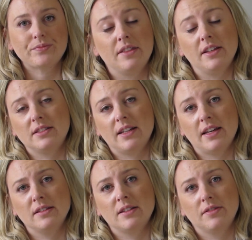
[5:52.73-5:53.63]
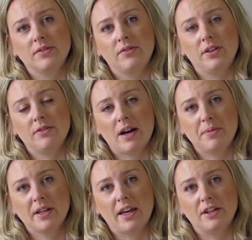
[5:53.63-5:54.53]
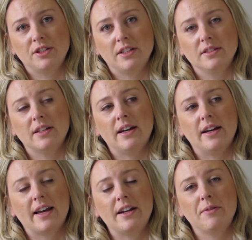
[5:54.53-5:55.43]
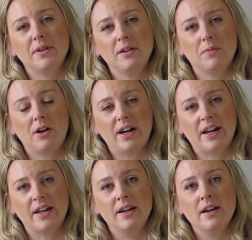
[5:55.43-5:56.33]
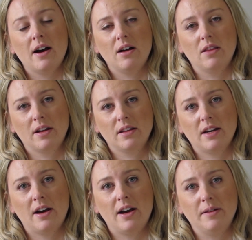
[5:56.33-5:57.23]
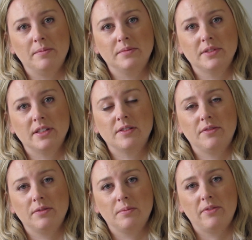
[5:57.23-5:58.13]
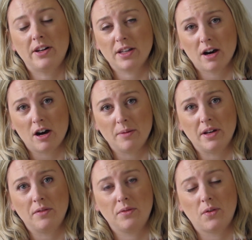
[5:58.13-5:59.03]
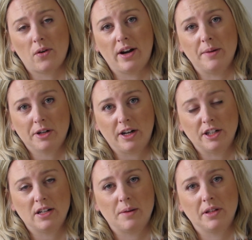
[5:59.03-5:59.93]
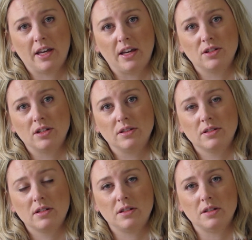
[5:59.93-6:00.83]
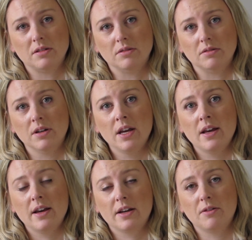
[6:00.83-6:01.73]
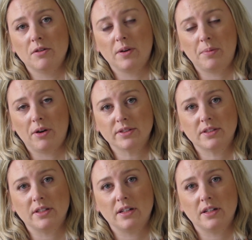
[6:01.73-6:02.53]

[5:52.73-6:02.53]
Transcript: These days, a few applications, again, I wouldn't worry. A lot of the times it's fairly common for immigration applications to go over processing